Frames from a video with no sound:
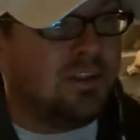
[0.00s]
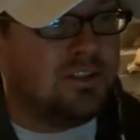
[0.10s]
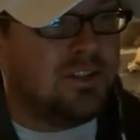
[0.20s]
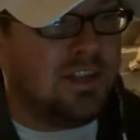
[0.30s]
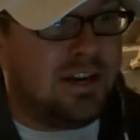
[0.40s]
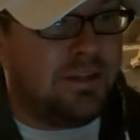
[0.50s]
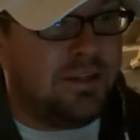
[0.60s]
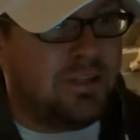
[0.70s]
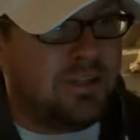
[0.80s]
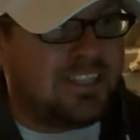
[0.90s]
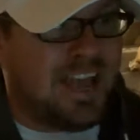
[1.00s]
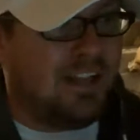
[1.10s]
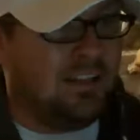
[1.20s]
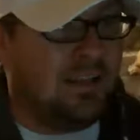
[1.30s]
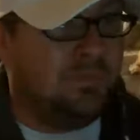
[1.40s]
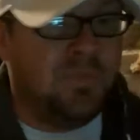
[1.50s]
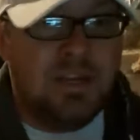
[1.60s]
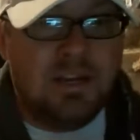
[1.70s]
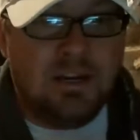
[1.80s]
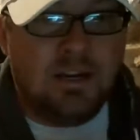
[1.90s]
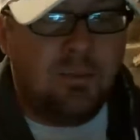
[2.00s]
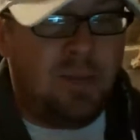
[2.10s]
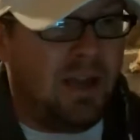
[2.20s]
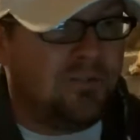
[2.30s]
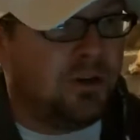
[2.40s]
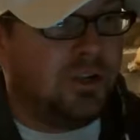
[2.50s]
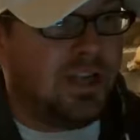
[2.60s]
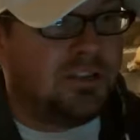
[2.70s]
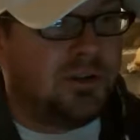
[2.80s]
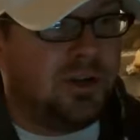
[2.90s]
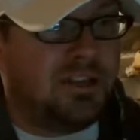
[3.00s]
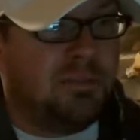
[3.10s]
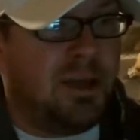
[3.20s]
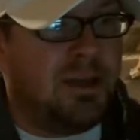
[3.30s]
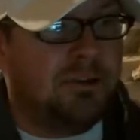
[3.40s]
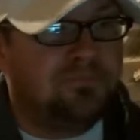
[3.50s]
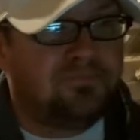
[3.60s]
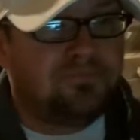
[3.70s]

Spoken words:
is the tally after yesterday's mail.